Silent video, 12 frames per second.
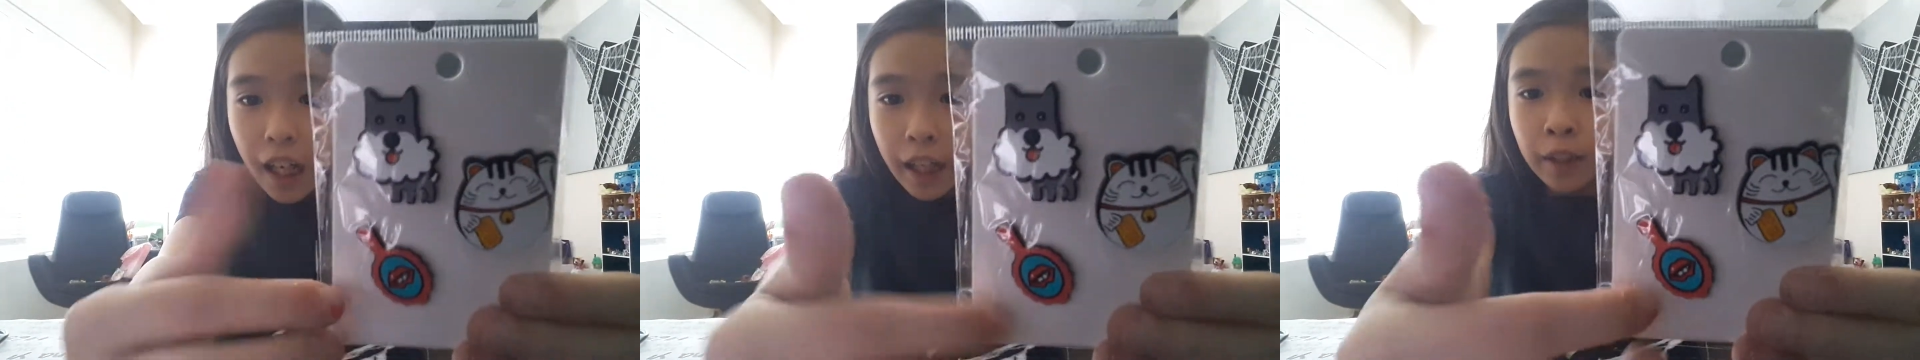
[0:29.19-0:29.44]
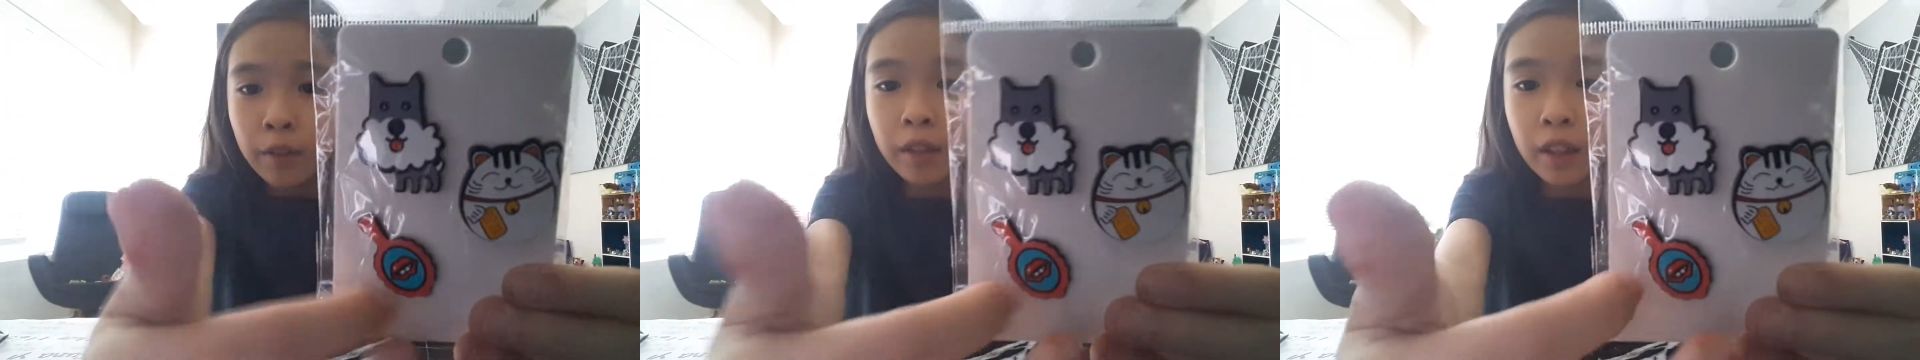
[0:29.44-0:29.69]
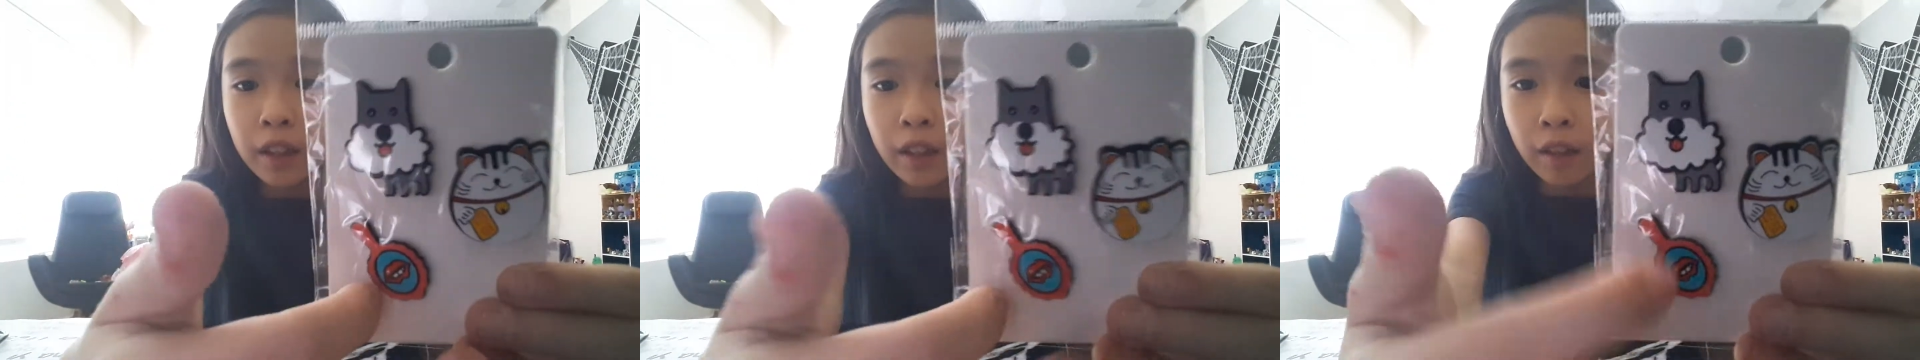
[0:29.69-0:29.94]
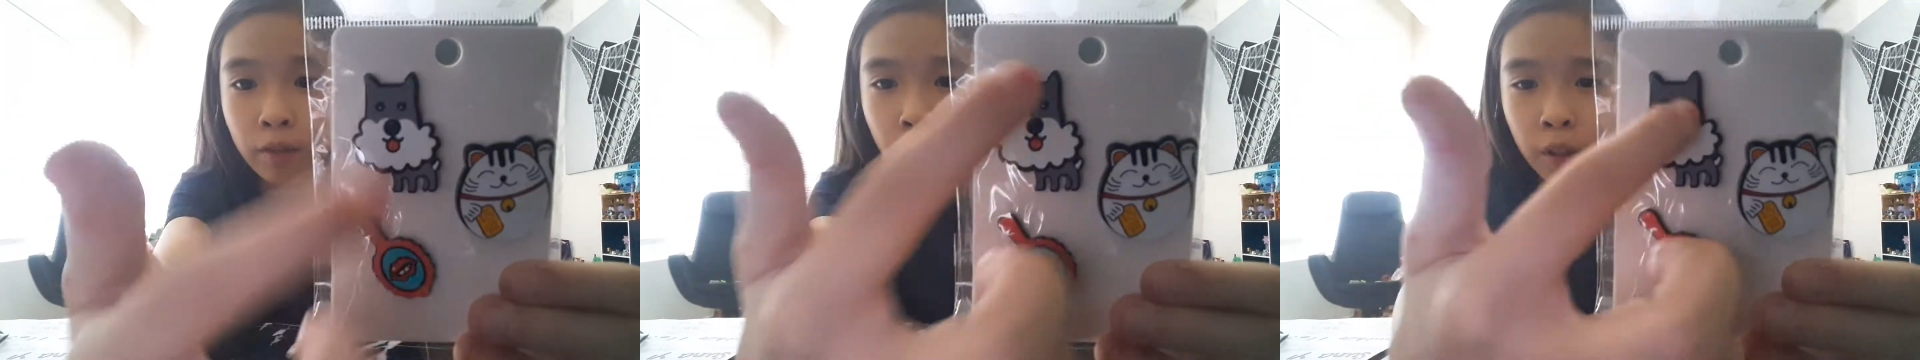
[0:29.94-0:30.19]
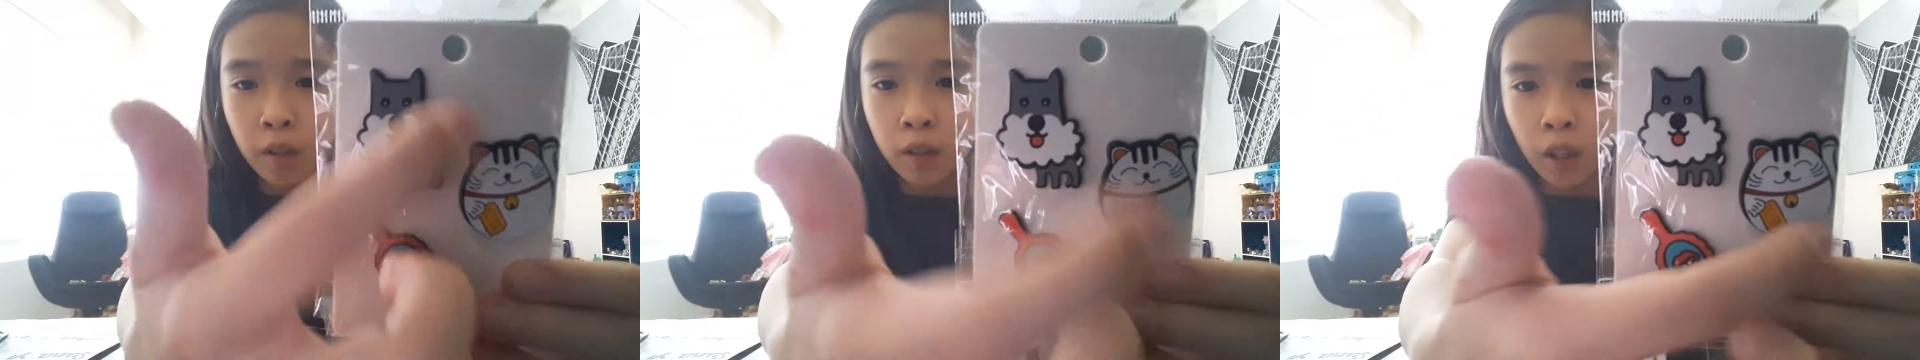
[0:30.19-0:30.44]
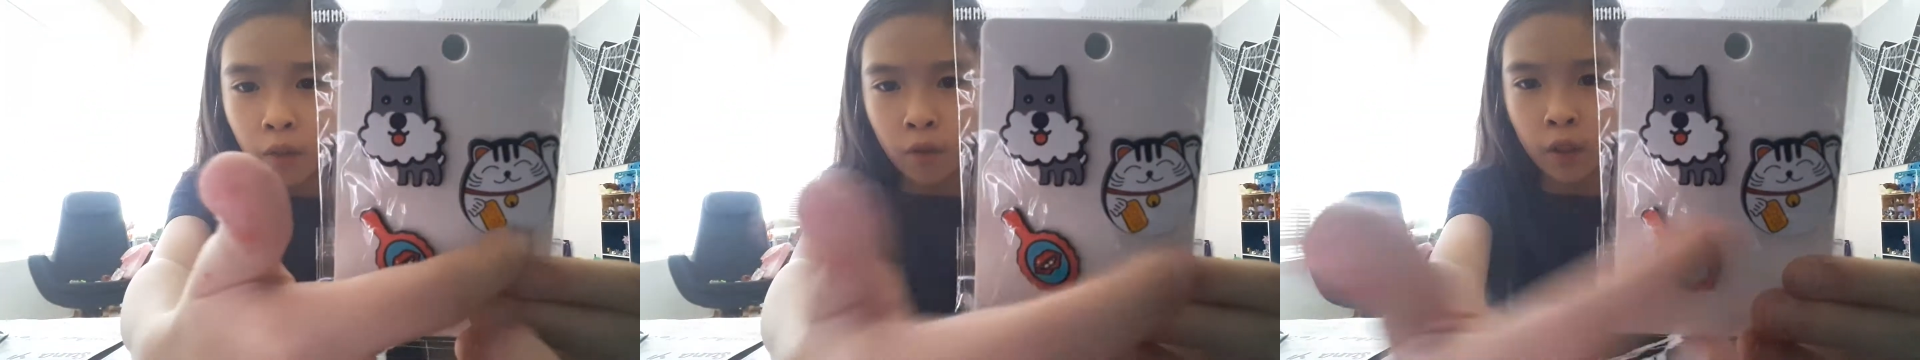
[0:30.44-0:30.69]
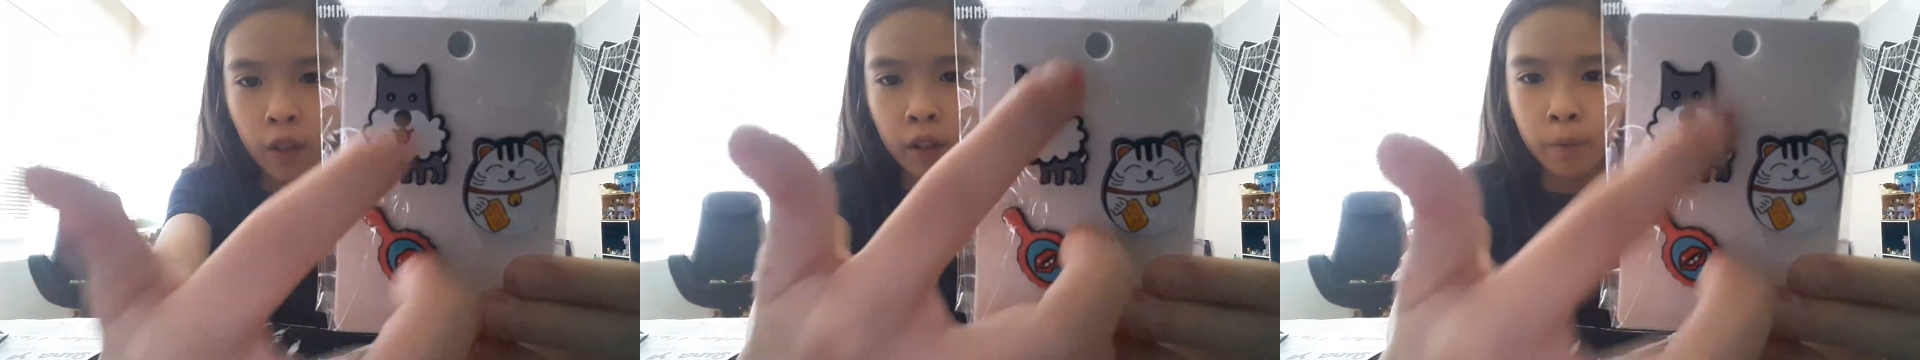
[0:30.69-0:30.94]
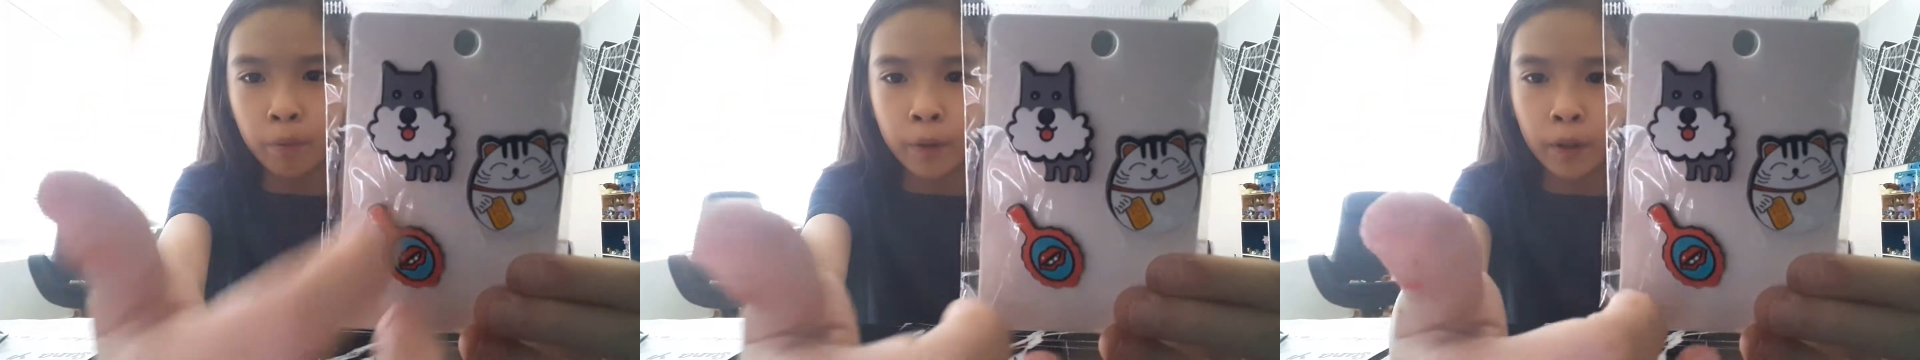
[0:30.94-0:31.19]
I know a photo not
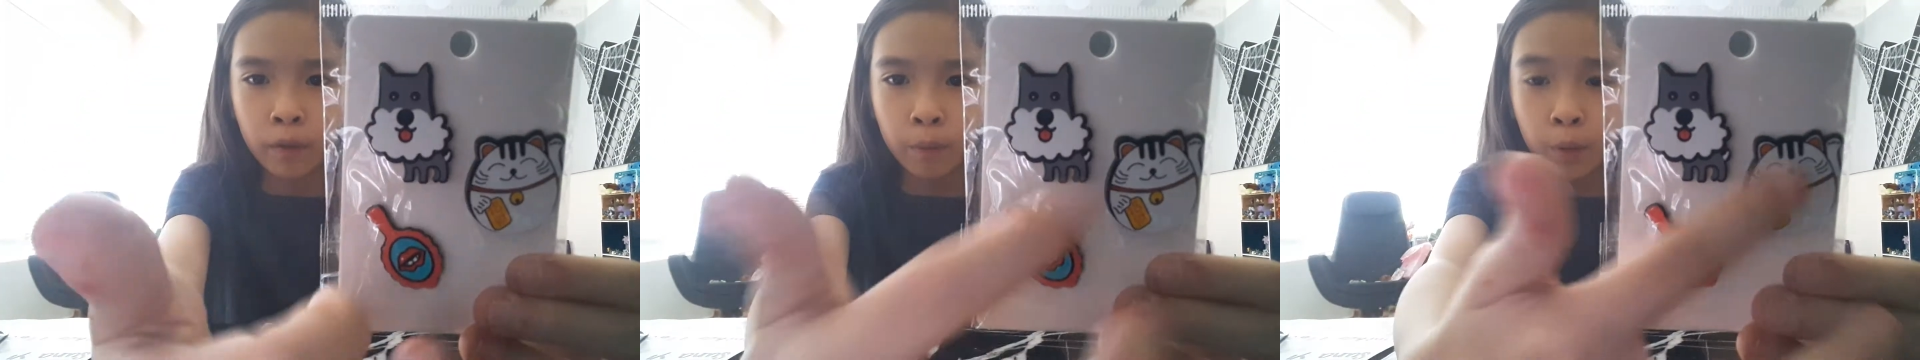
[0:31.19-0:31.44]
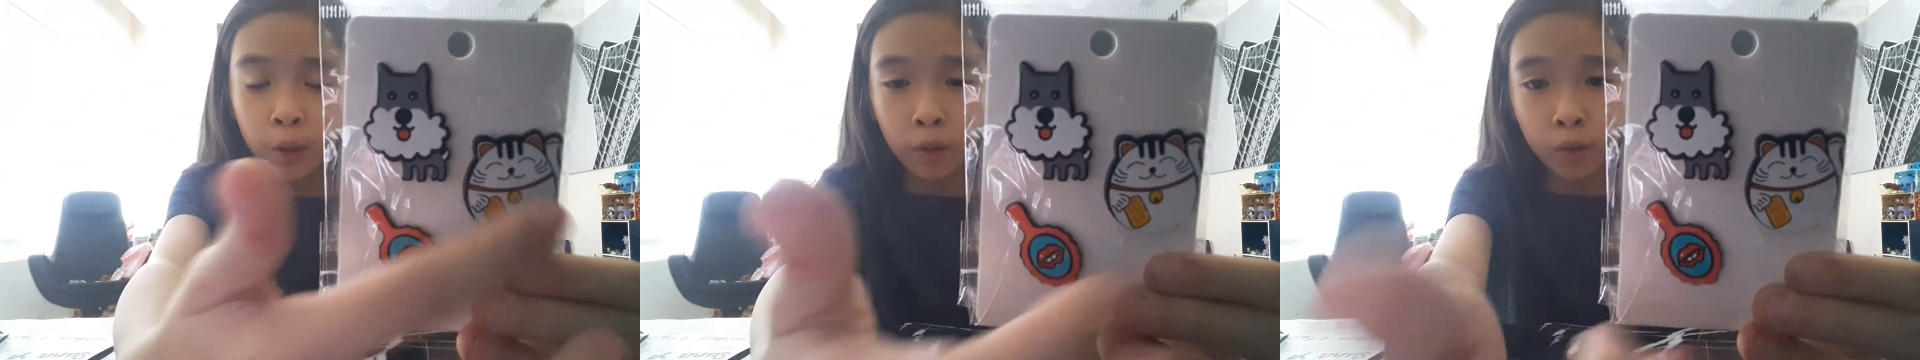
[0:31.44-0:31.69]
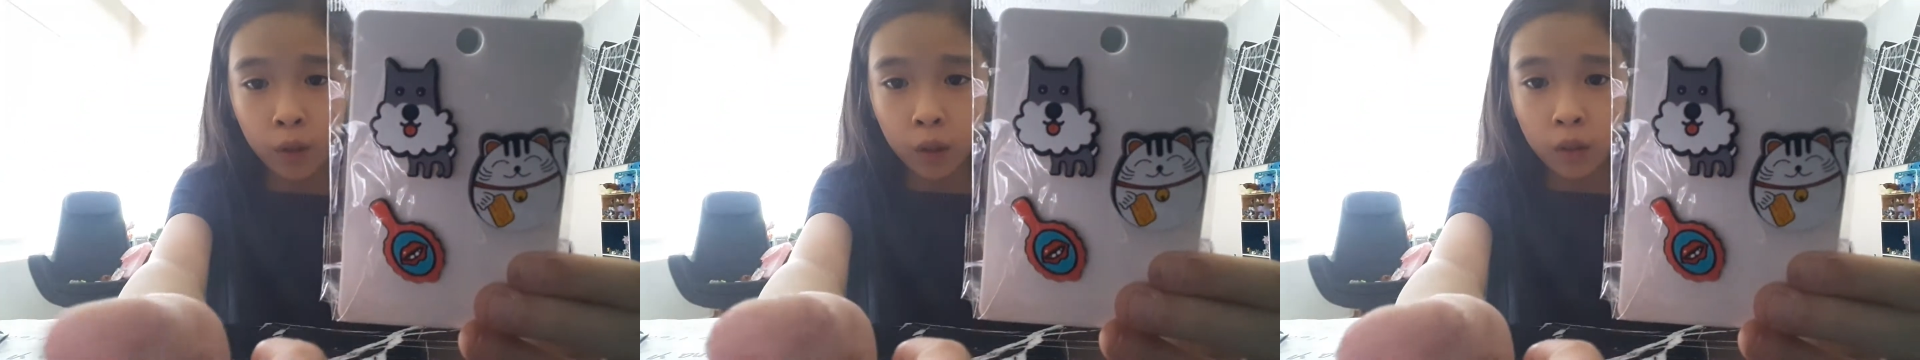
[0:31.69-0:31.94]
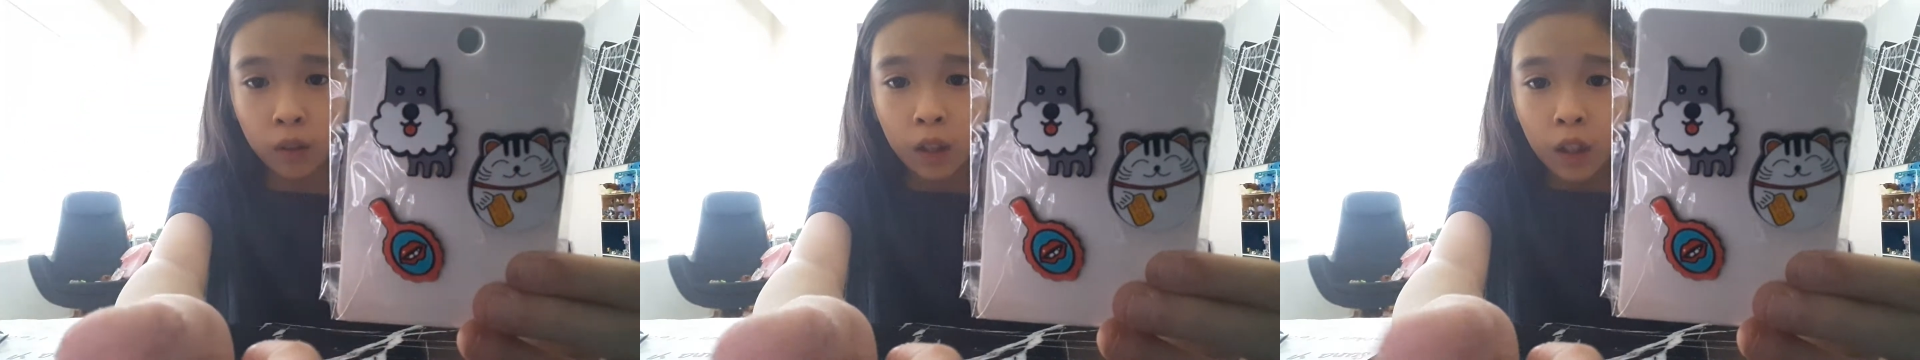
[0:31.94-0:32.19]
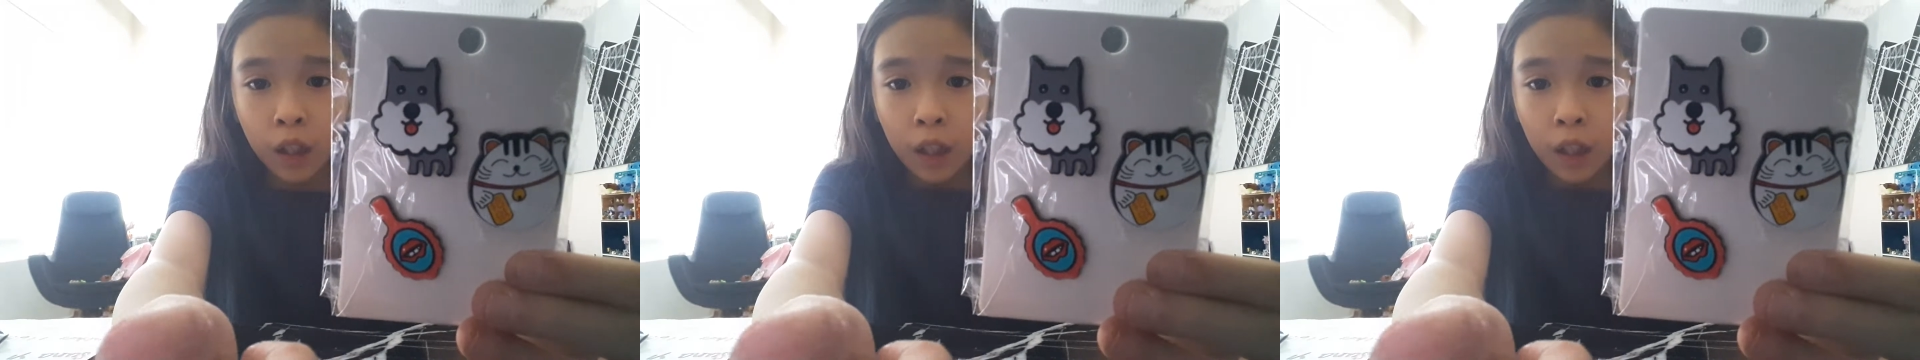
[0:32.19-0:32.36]
very beautiful,